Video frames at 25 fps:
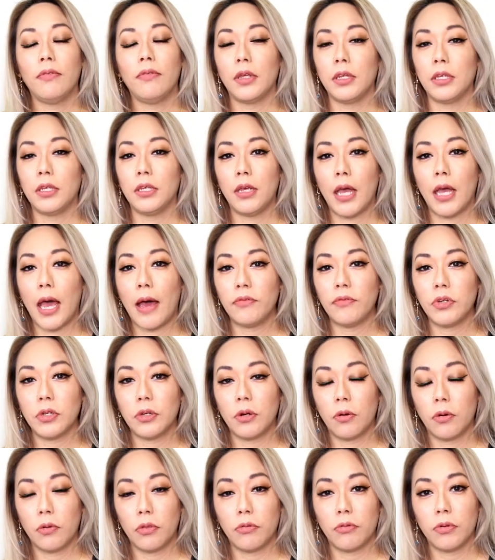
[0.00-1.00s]
that you have to
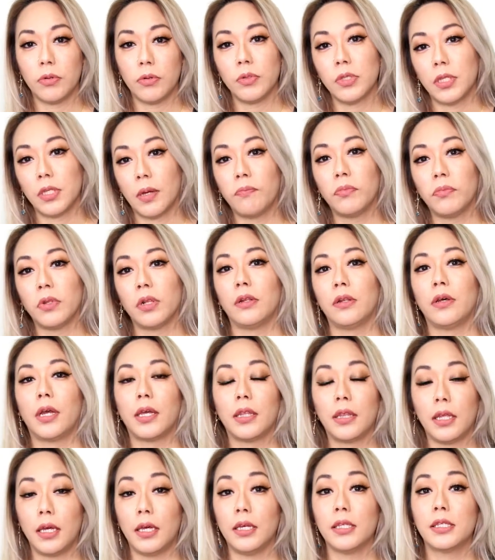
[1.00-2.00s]
go through something
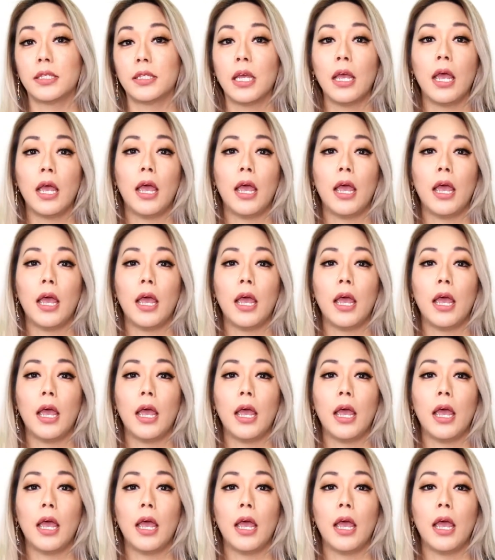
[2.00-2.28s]
like this.